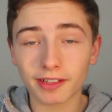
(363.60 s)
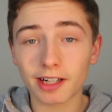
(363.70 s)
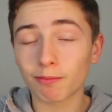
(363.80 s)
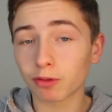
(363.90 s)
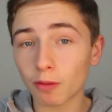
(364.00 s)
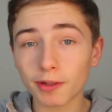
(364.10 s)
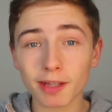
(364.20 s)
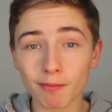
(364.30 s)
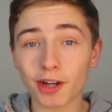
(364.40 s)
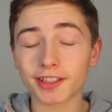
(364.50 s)
over probably
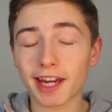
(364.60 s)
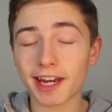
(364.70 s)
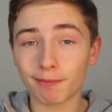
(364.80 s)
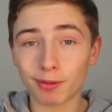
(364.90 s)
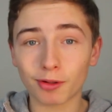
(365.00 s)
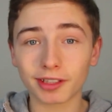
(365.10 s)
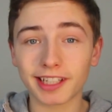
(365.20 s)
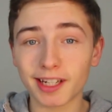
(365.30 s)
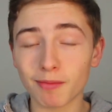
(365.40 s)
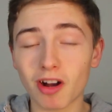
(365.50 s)
the most
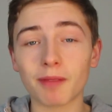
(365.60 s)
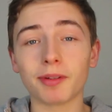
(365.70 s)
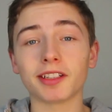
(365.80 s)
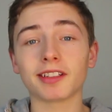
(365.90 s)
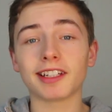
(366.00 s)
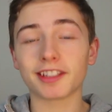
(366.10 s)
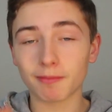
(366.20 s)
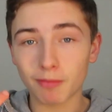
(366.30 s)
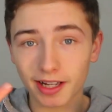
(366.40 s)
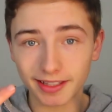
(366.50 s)
important, in my opinion, is
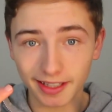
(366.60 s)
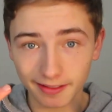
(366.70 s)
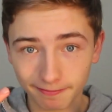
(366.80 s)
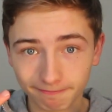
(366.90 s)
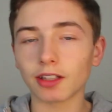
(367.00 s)
the mindset.